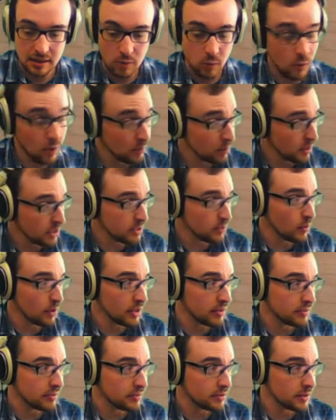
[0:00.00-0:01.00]
1 plus
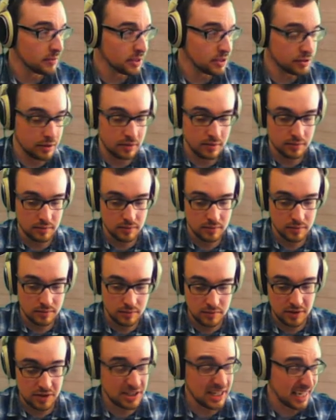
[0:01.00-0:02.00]
1 to be true,
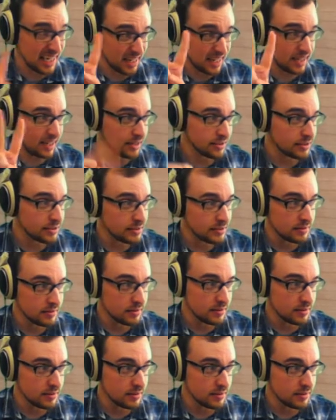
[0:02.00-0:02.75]
the second case.